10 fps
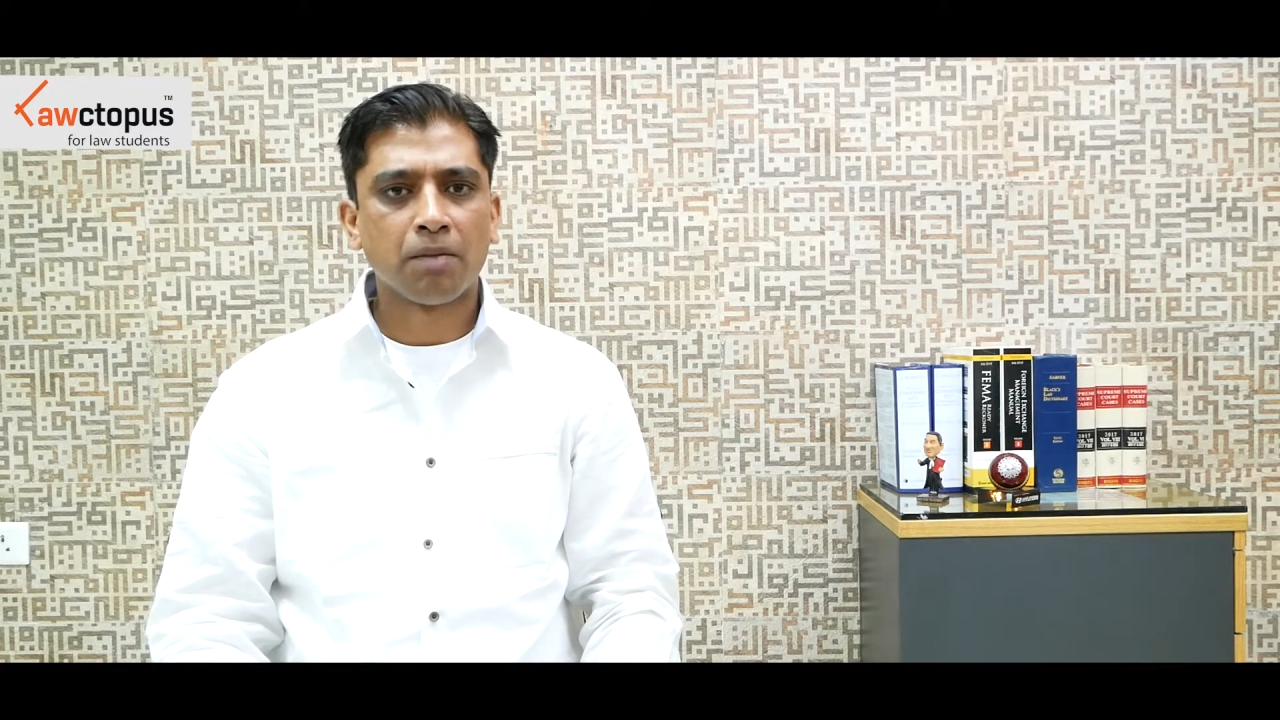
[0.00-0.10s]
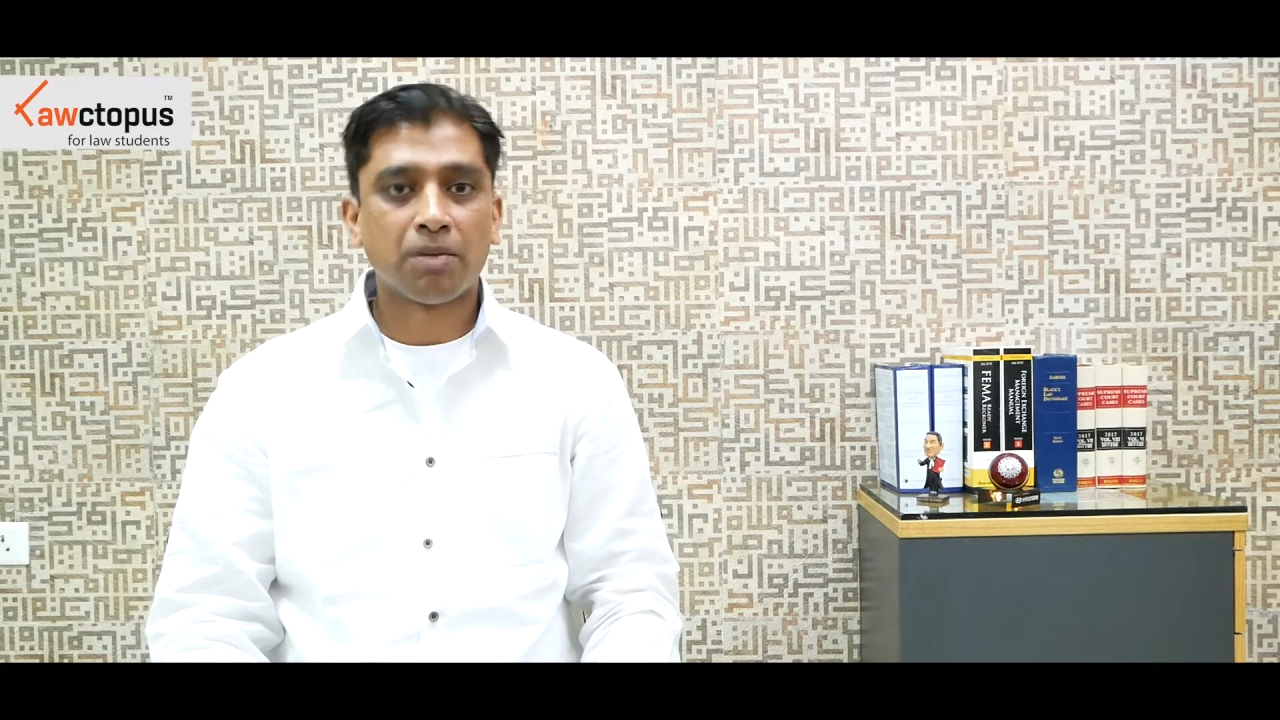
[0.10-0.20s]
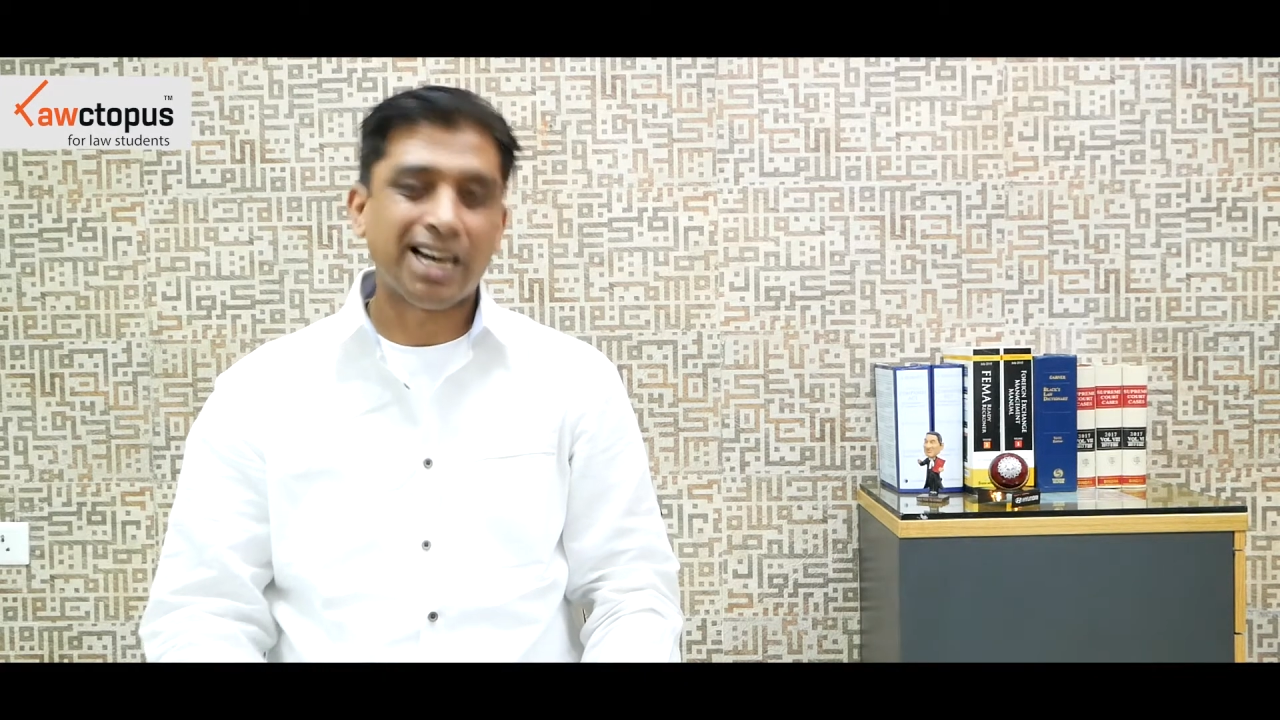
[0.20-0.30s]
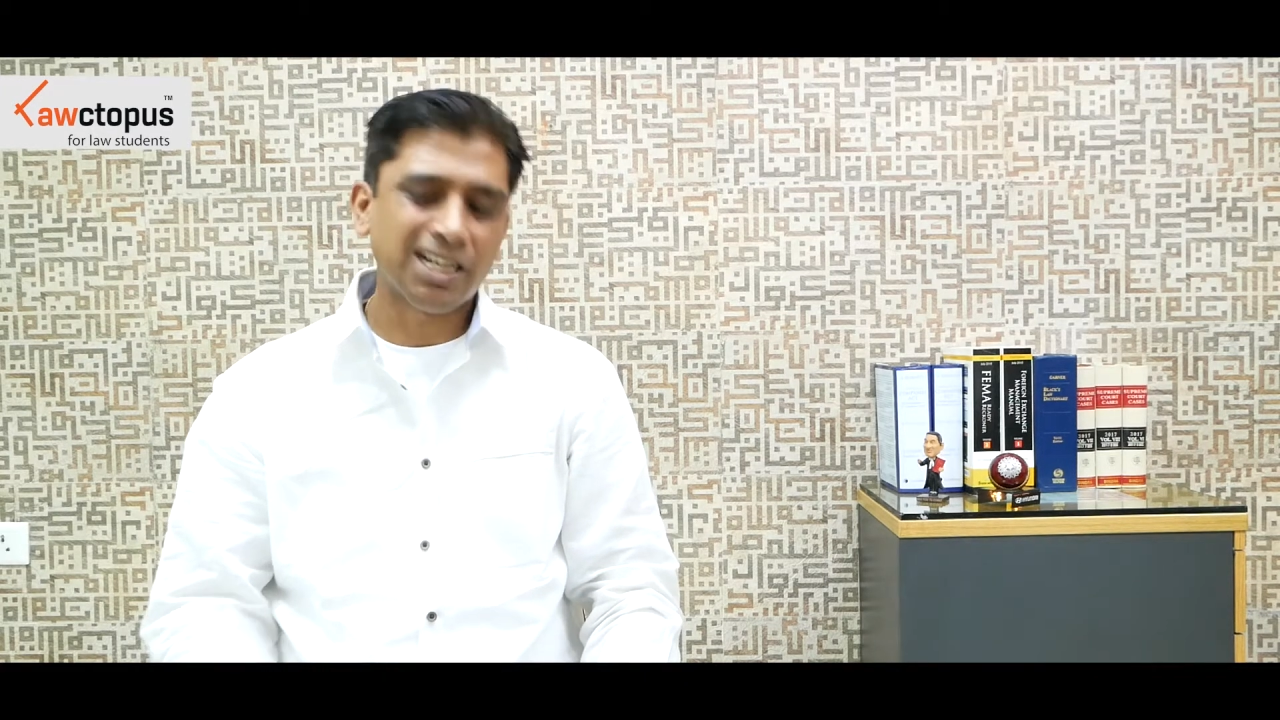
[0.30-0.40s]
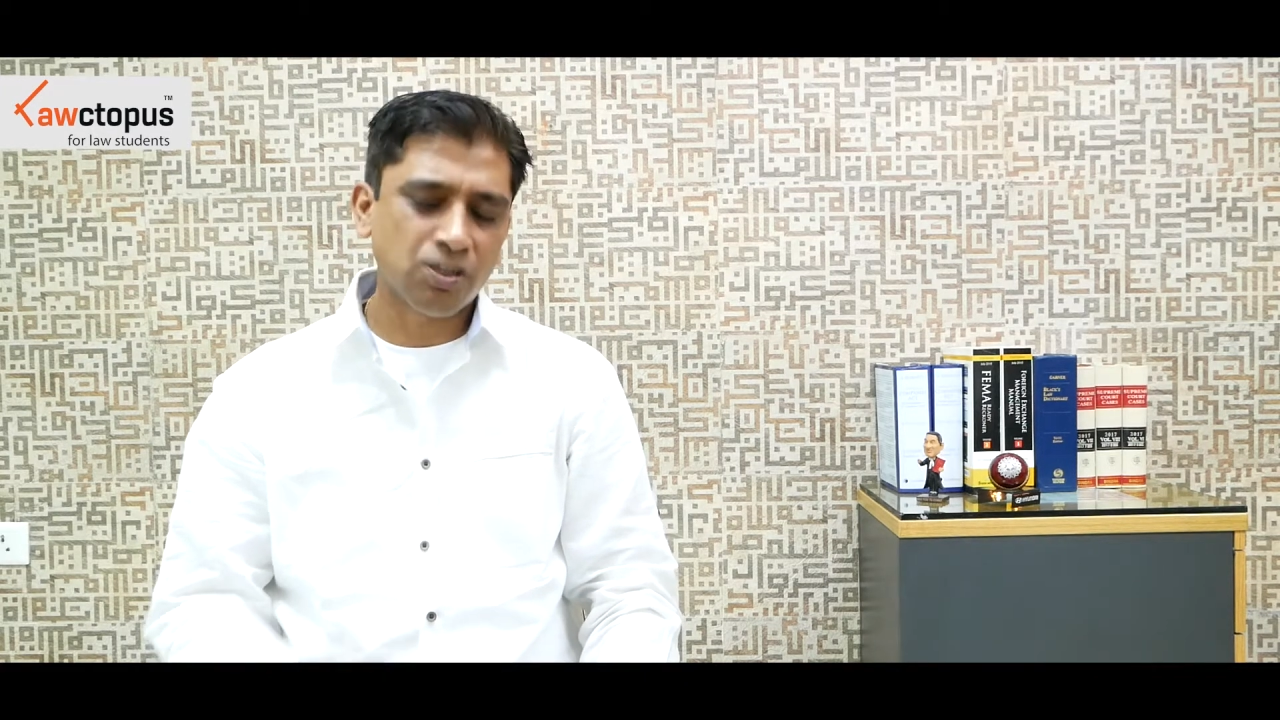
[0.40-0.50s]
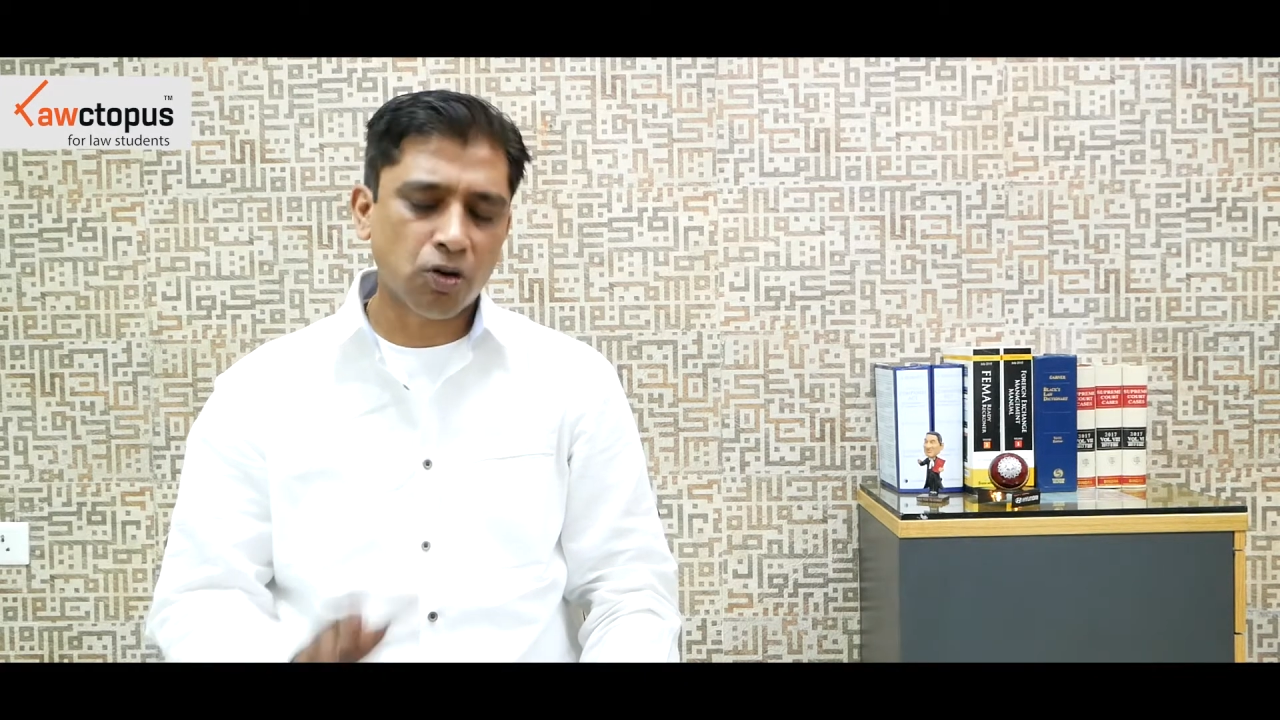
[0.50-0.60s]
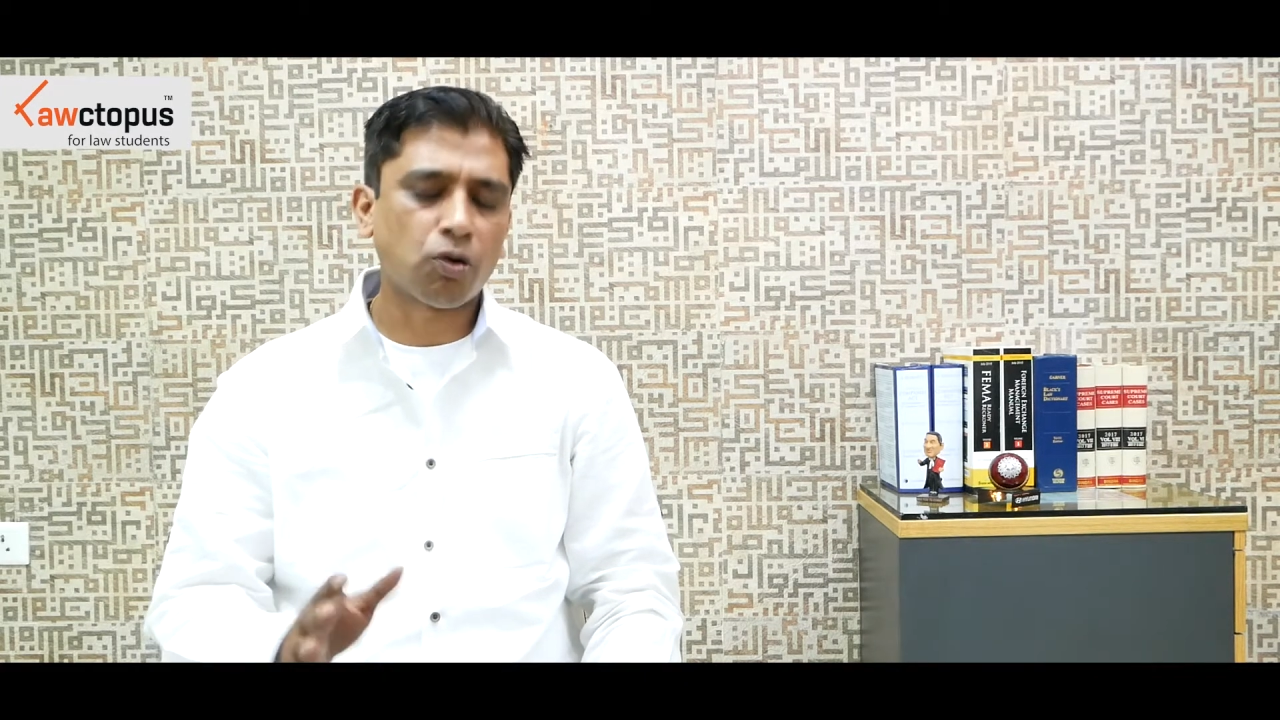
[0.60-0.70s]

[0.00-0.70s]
But that is not